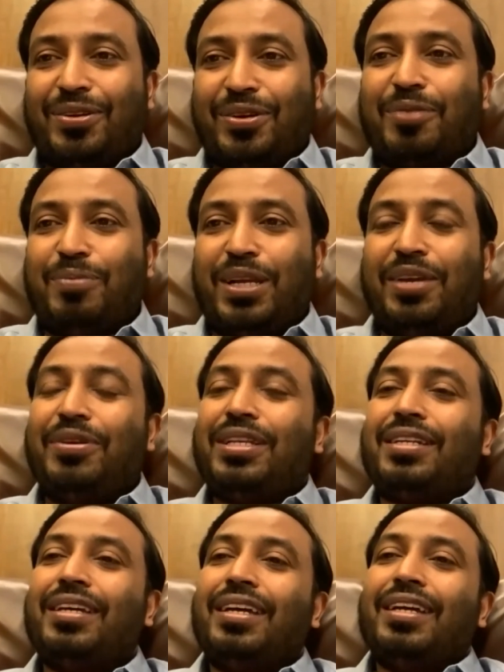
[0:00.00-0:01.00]
can't believe
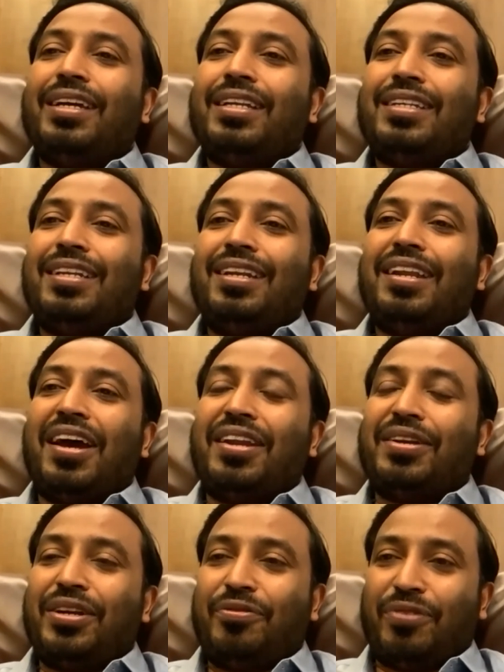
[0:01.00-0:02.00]
it, till
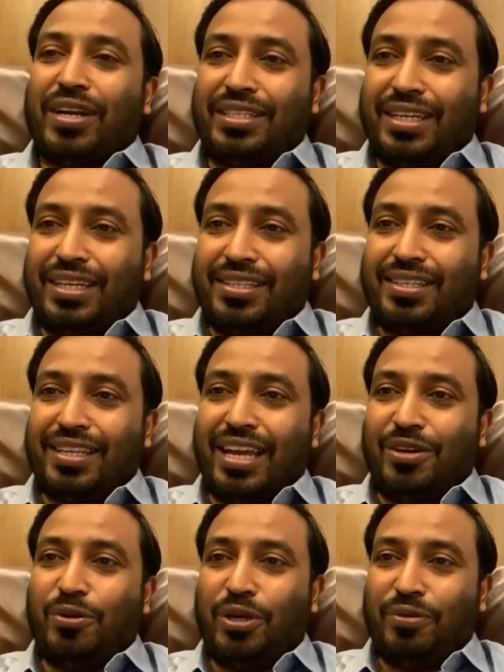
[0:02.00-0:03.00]
100 franchises,
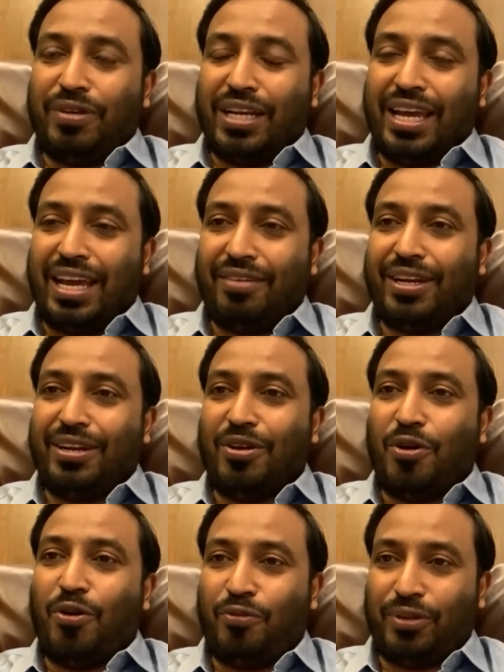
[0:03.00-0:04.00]
I don't even have
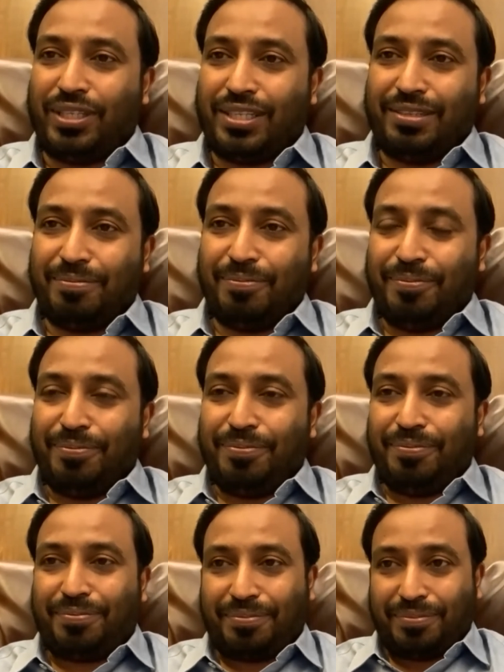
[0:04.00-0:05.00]
an office.
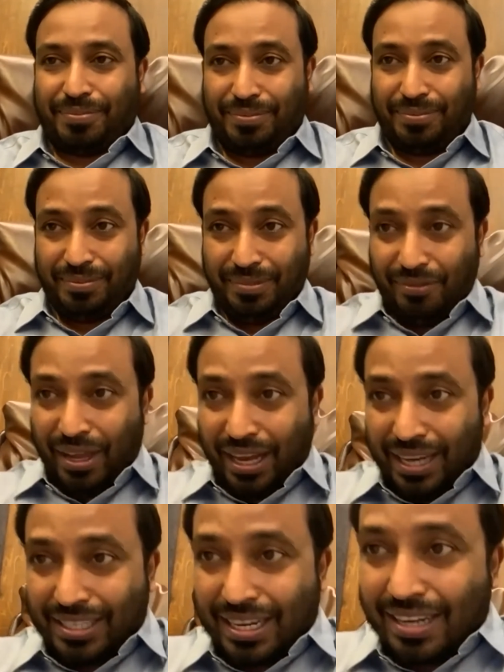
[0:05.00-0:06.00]
Where
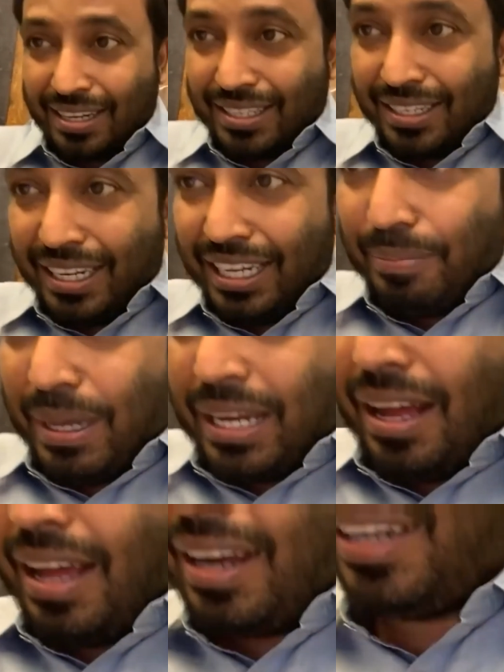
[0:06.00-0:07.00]
I started sitting in my
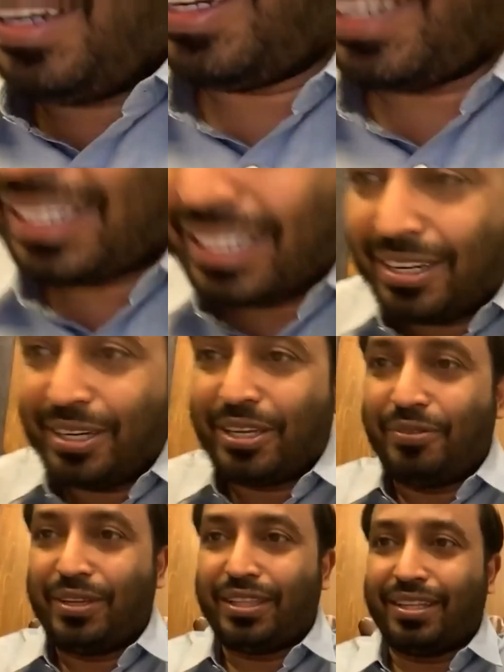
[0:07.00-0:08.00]
car and started
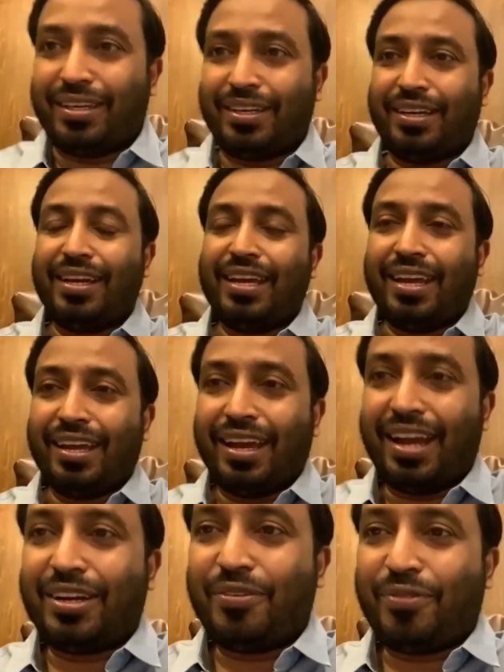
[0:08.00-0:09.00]
giving the
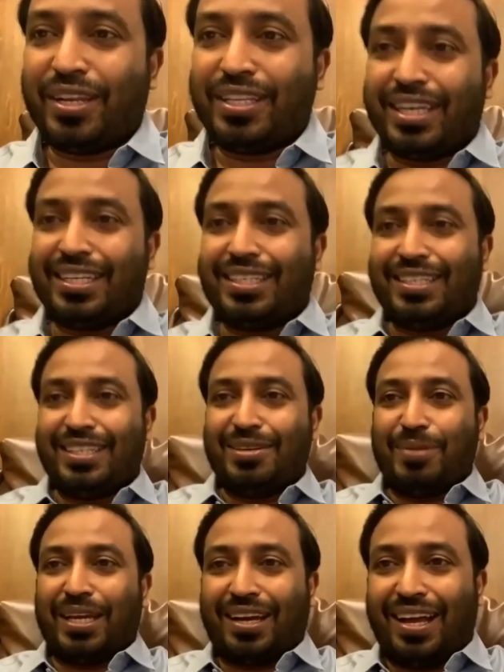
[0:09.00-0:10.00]
100 franchises
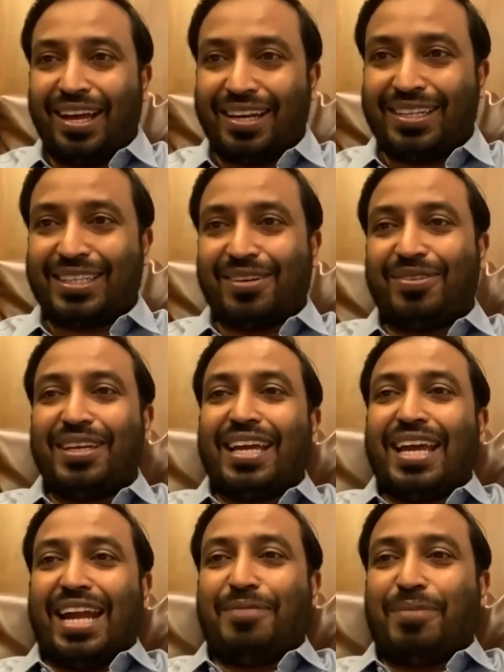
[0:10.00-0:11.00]
in my car itself,
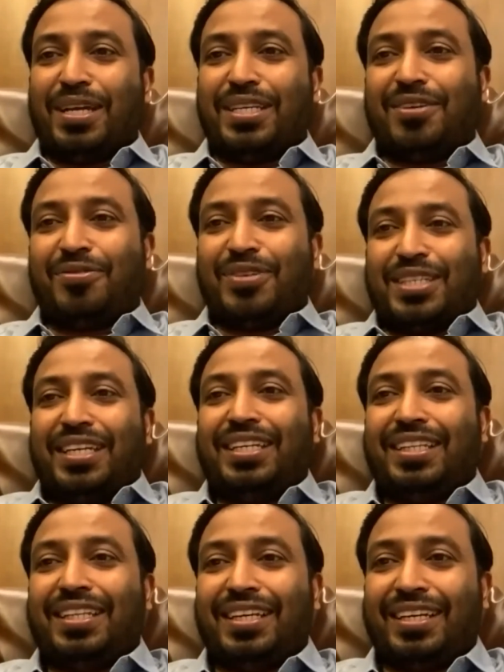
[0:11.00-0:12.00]
and myself visiting
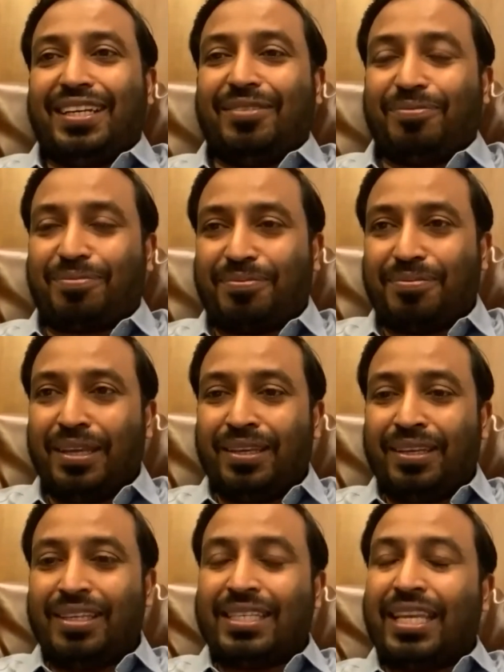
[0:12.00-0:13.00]
in the
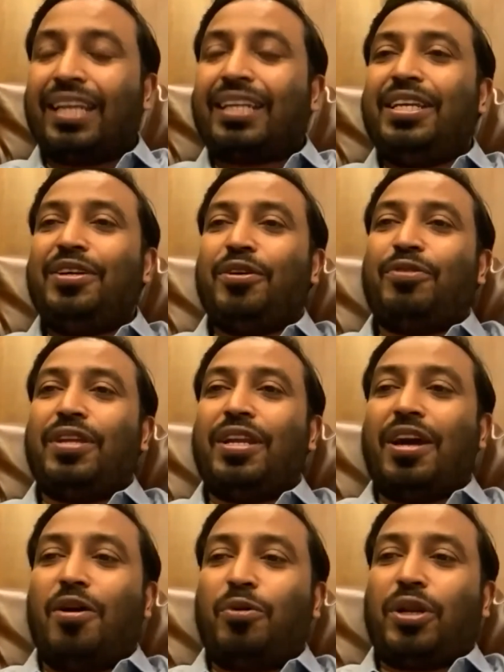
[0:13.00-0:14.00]
selecting of
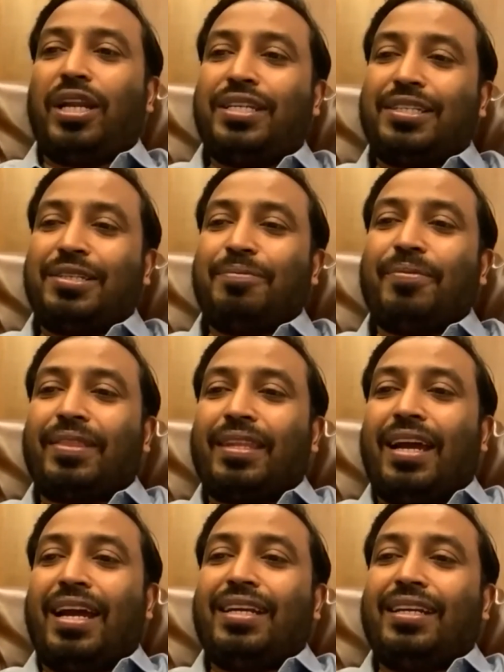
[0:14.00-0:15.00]
the outlets
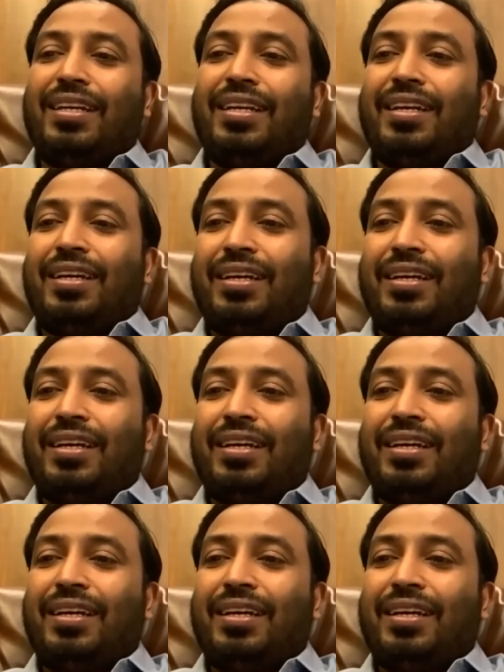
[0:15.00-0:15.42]
and